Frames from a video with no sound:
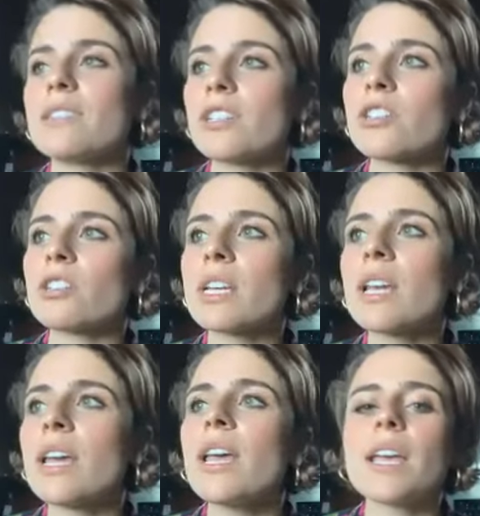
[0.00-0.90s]

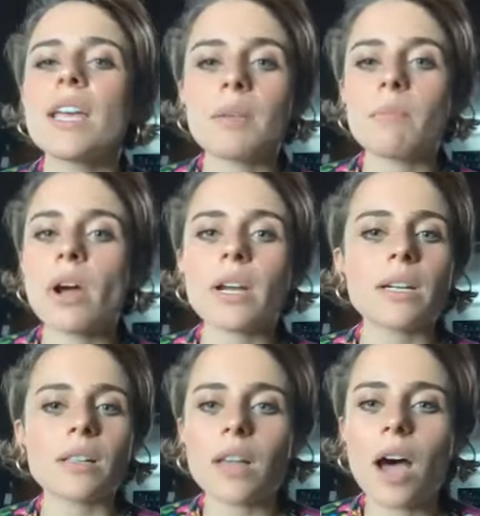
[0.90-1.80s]
century, he brought
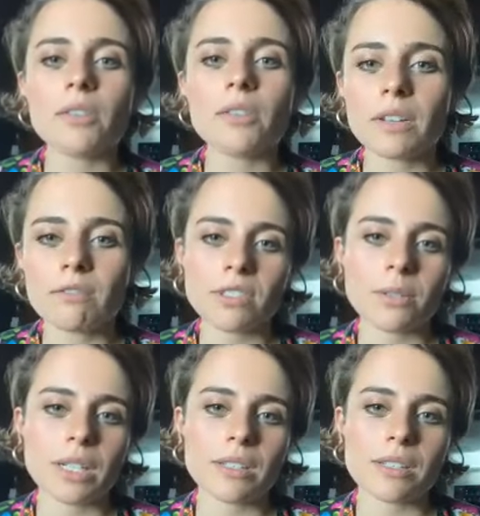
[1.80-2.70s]
in a lot of
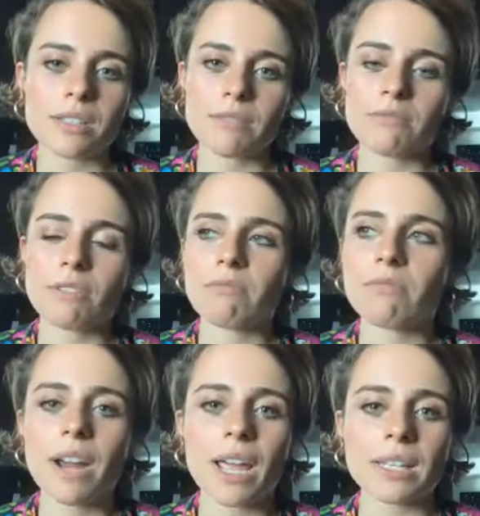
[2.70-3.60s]
influence from
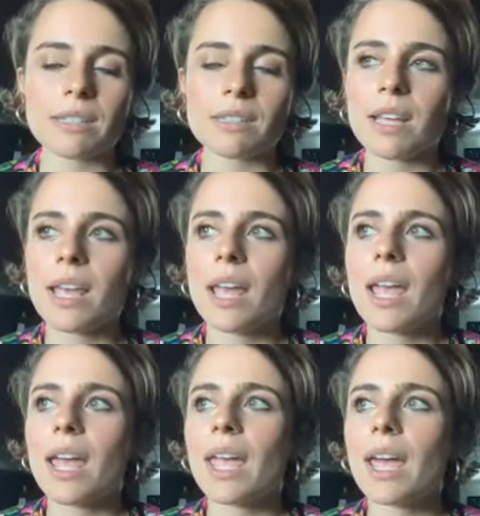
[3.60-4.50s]
France,
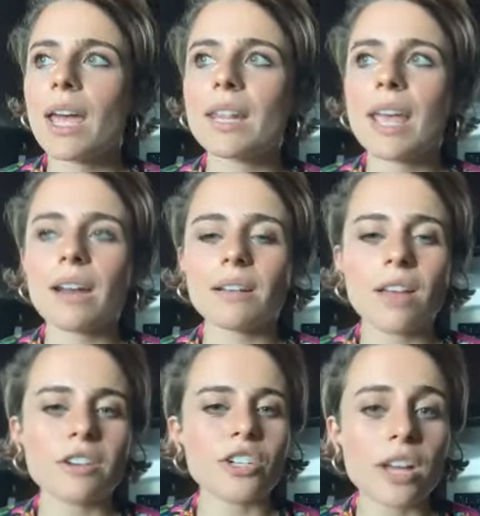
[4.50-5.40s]
and they had a
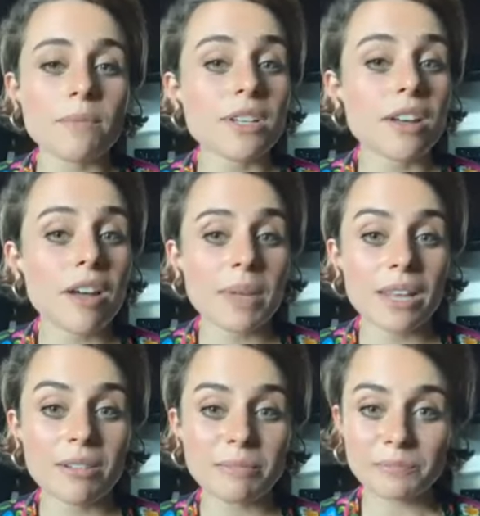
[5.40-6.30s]
lot of chefs come
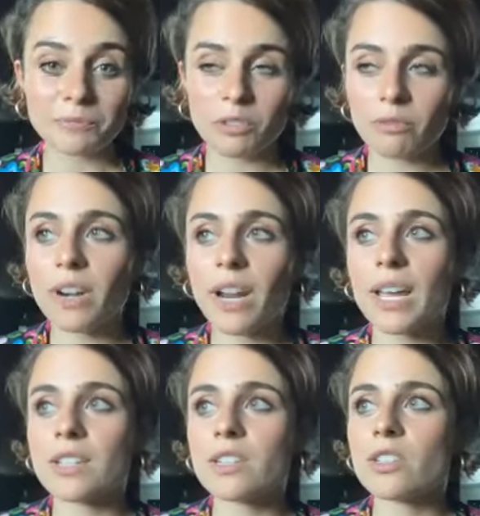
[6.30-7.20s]
in from
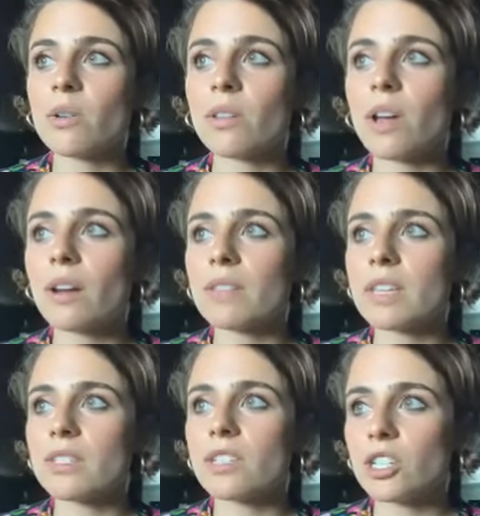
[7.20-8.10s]
France. And so a lot of
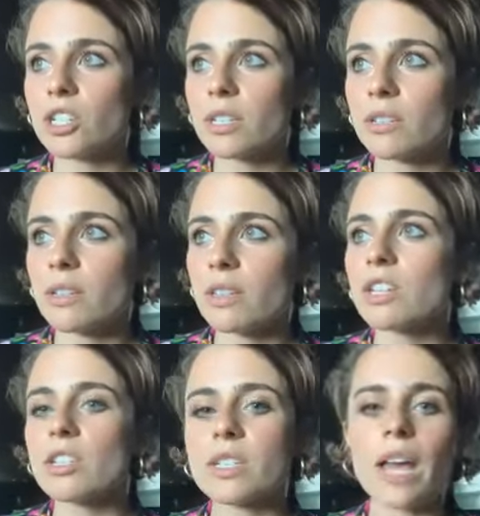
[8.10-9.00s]
these dishes,
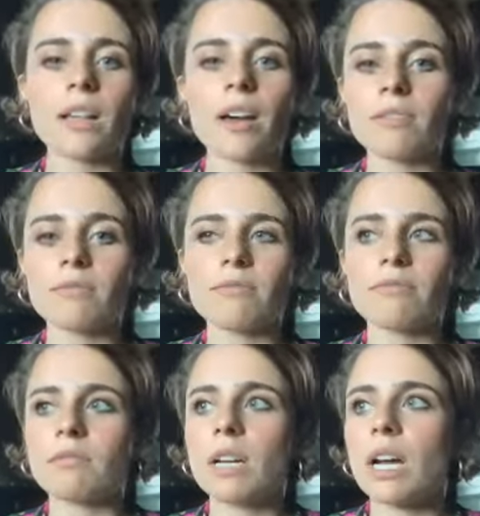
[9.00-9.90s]
they just had a lot of
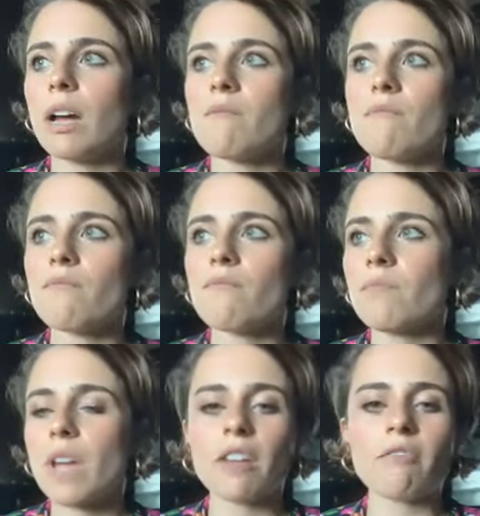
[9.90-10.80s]

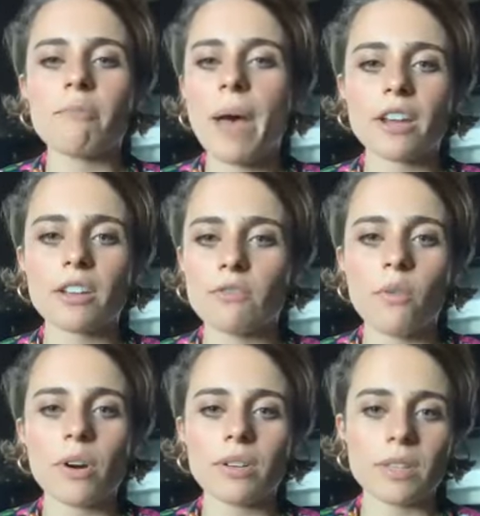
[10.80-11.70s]
kind of back and
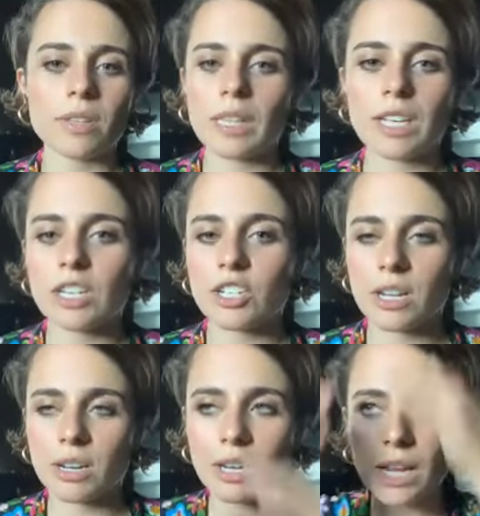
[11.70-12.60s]
forth in the
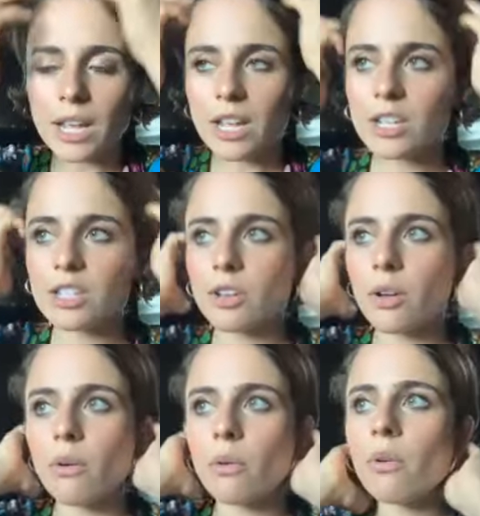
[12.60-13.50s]
kitchen. And
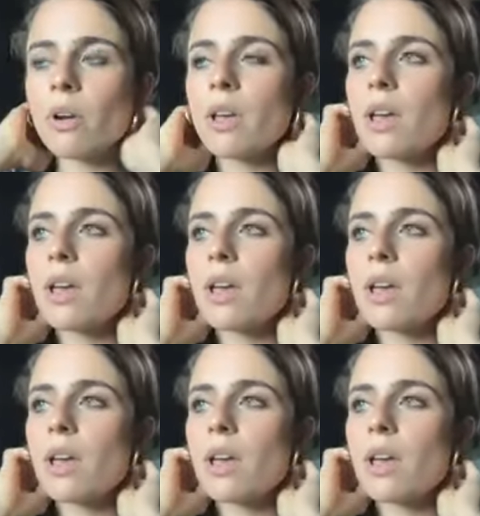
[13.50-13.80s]
so